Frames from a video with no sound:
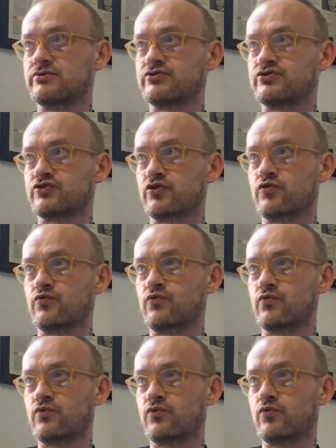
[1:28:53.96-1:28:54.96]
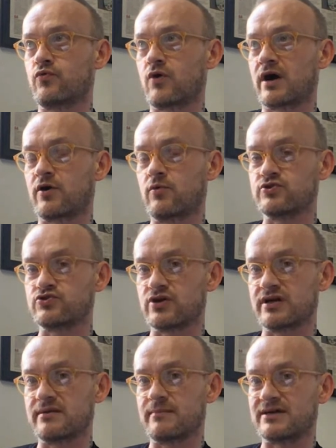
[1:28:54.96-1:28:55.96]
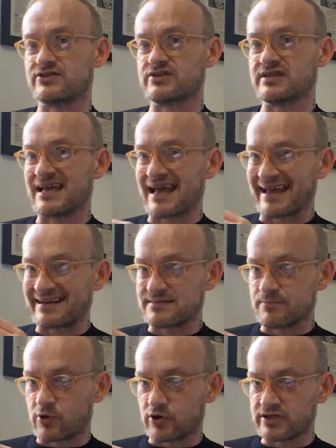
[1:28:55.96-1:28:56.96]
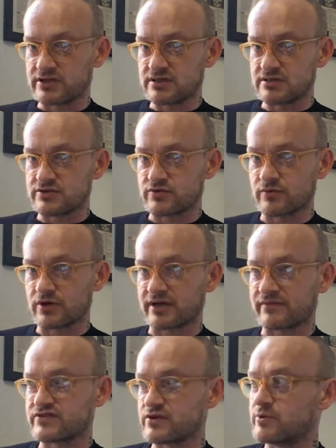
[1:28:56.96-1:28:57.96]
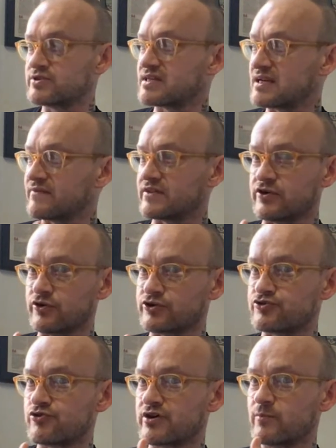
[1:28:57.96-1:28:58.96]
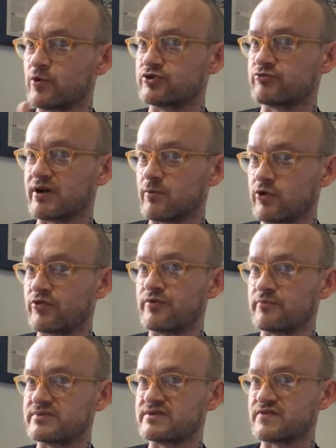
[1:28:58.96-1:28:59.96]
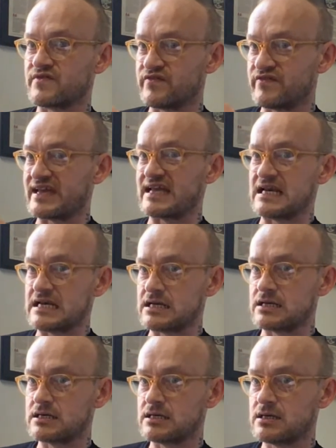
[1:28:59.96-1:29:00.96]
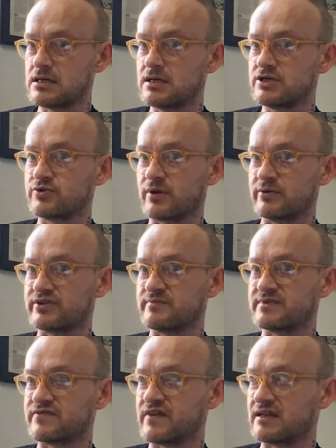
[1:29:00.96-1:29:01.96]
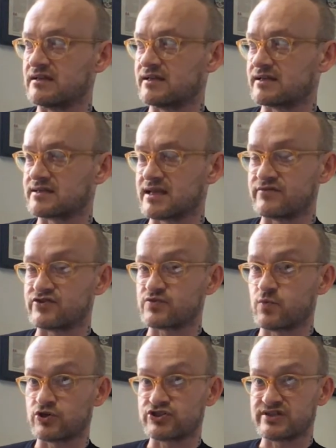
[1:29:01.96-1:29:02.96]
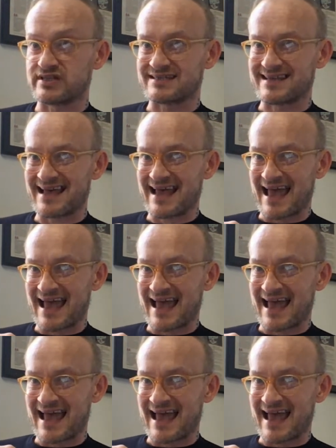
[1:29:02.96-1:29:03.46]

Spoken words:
So I always try and imagine the end point. So, like, if someone's leaving the auditorium, what do I want them to feel? Do I want them to feel they've just watched this